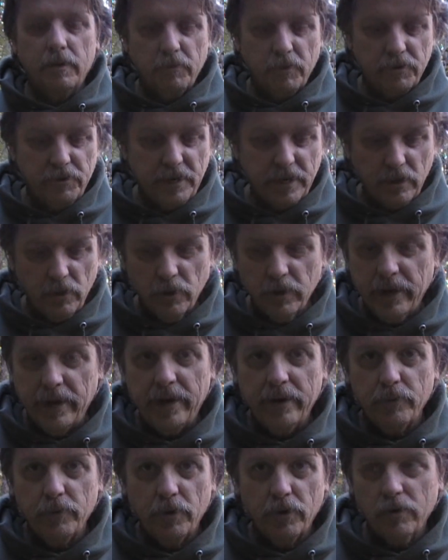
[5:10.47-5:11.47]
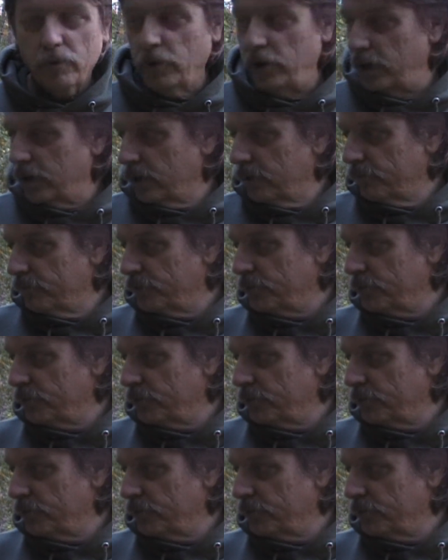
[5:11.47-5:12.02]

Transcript: We'll take a look at it real quick